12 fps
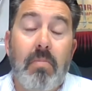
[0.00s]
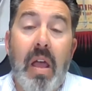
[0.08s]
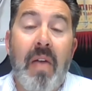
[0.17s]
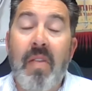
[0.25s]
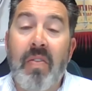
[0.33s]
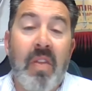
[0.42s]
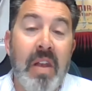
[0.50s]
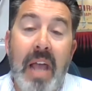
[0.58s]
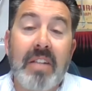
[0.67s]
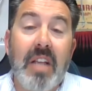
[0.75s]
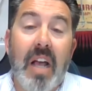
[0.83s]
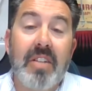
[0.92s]
And then the
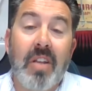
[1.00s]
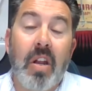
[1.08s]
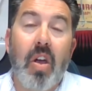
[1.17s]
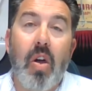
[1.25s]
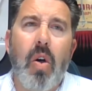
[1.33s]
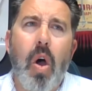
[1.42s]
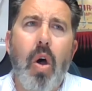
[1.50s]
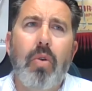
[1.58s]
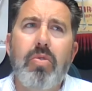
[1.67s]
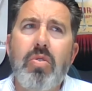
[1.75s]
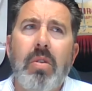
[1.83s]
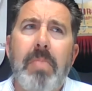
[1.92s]
next guy is going to go, oh,
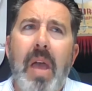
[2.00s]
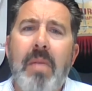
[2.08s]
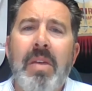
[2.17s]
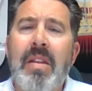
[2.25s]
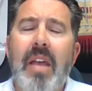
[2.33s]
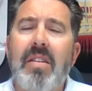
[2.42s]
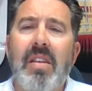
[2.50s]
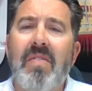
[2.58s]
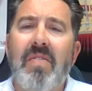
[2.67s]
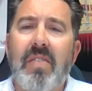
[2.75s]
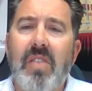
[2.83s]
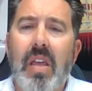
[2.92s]
you can pay me
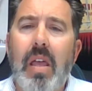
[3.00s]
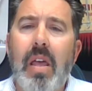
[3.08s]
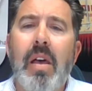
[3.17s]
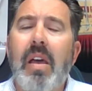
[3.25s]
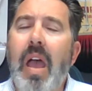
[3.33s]
$1,950.